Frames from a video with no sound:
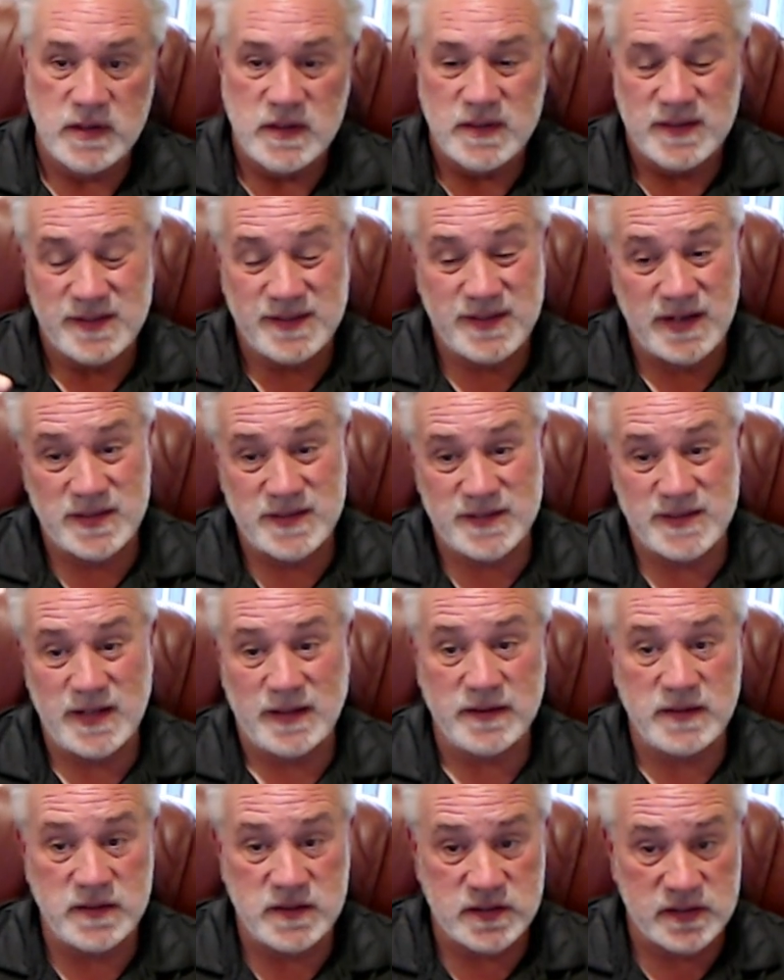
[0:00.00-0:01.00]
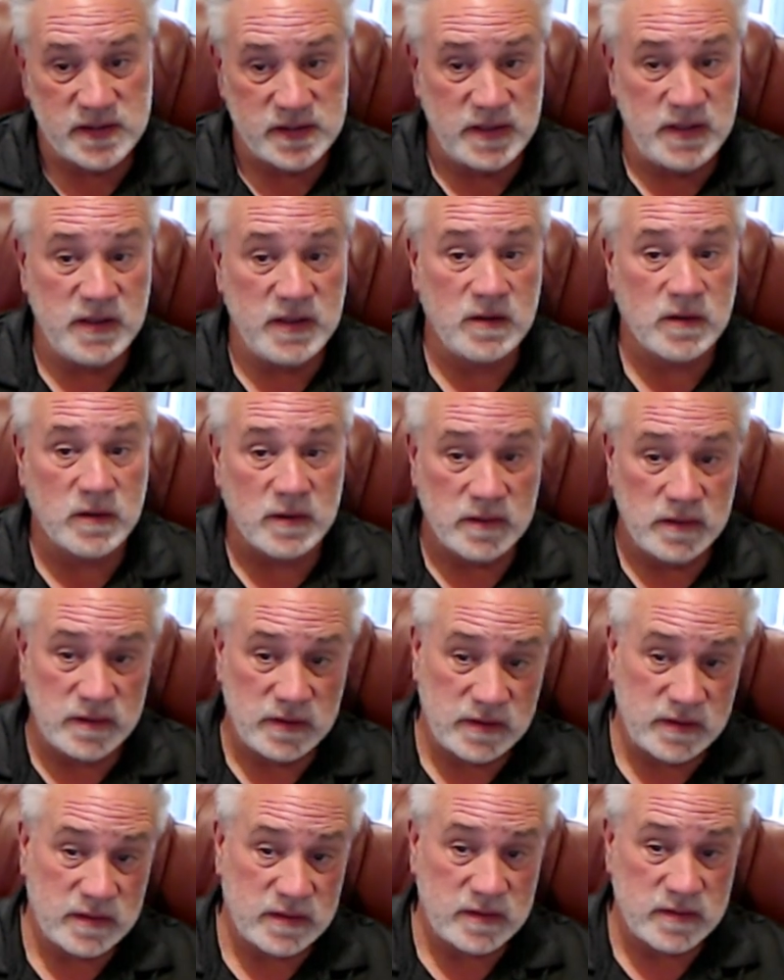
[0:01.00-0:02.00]
Instead of selling single
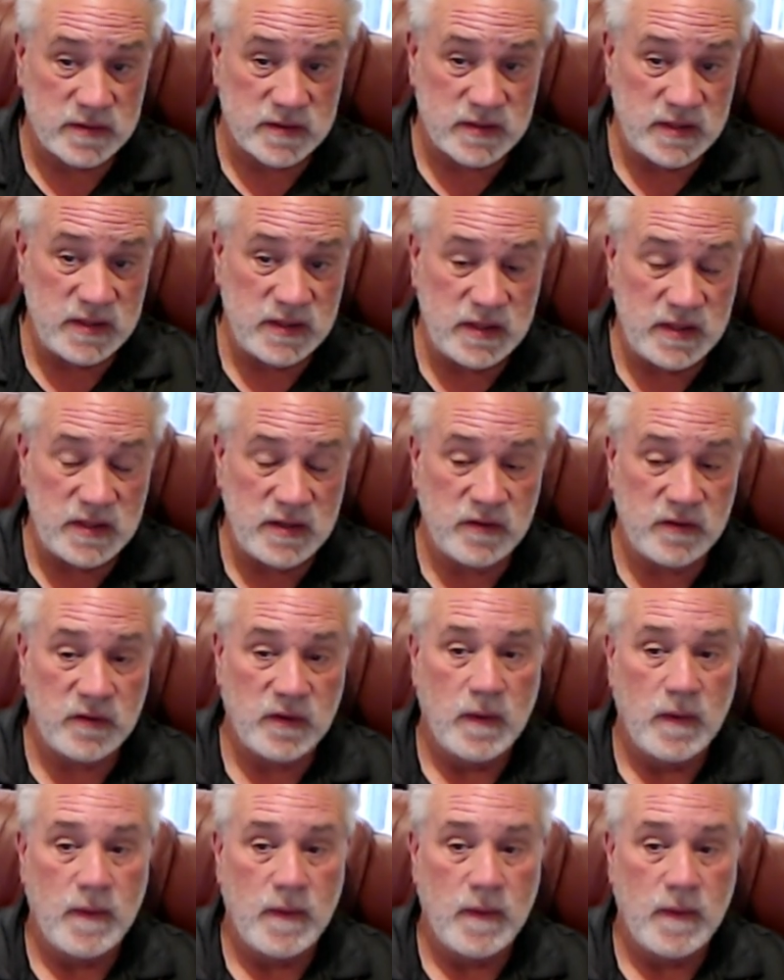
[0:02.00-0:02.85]
CDs,